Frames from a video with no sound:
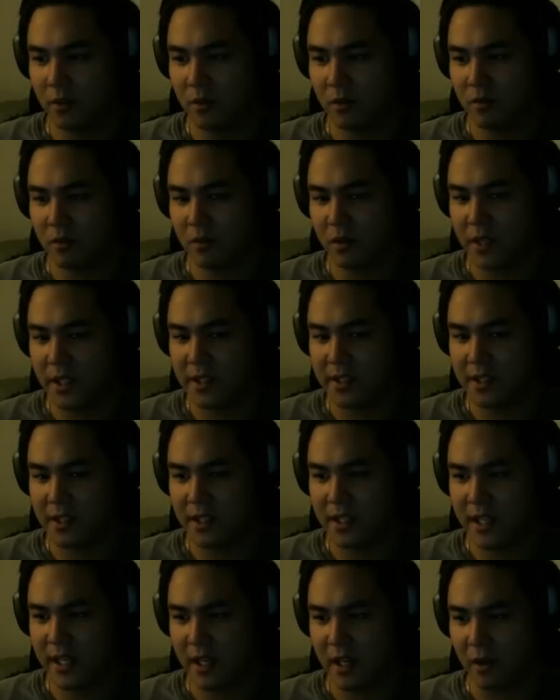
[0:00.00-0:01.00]
Where is it
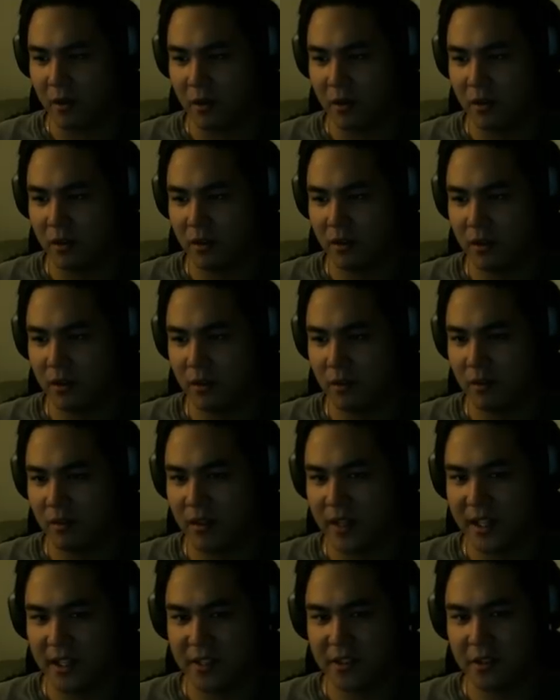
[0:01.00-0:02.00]
now?
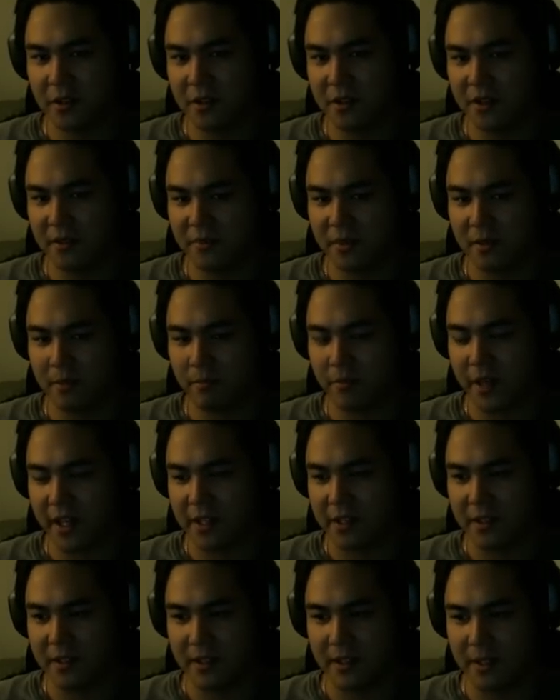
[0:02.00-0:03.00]
I turned up the
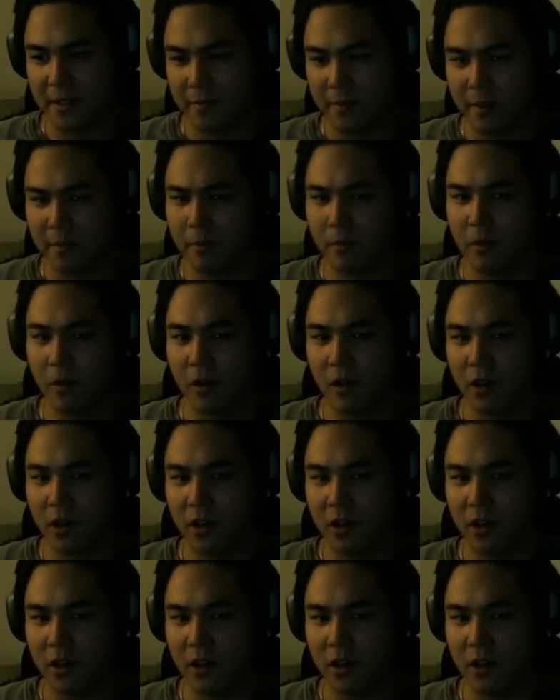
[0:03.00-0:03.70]
brightness a little bit more.